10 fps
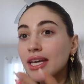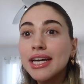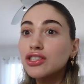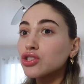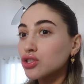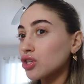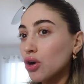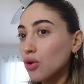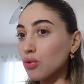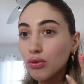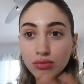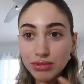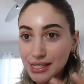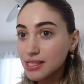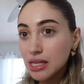gets so
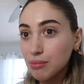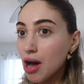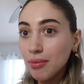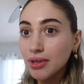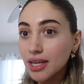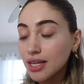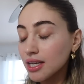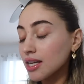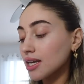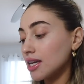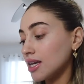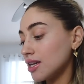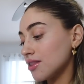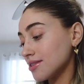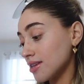discombobulated
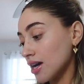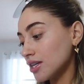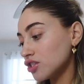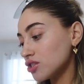in the sun.